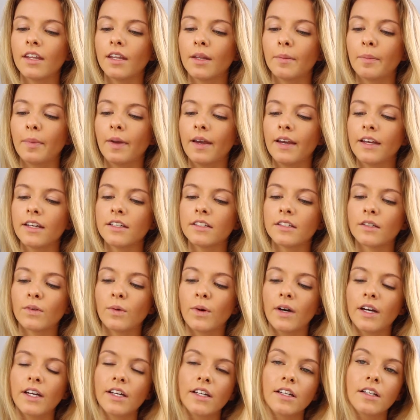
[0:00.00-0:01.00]
The pink is
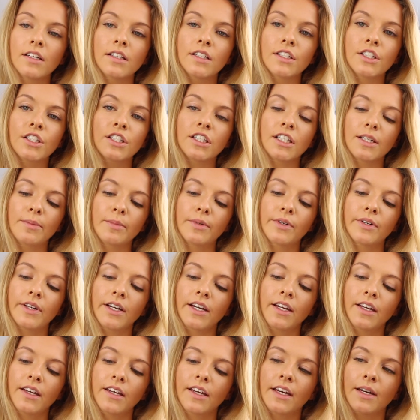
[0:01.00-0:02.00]
quite
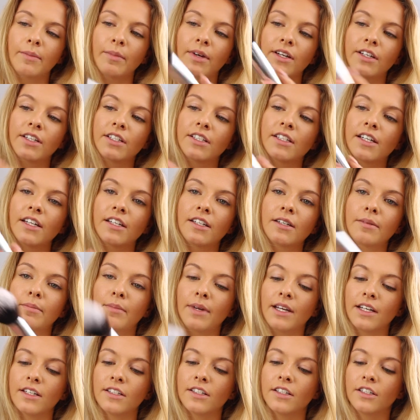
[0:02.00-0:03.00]
shimmery, I just tend to
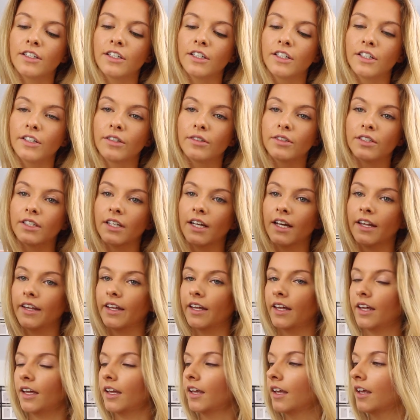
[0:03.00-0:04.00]
mix the two
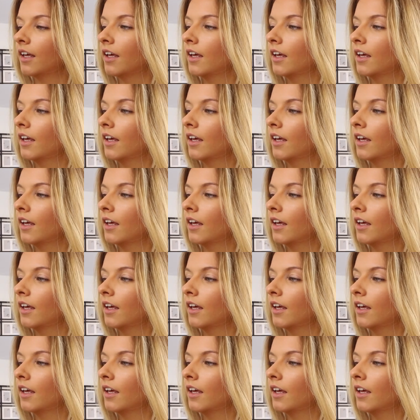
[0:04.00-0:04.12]
together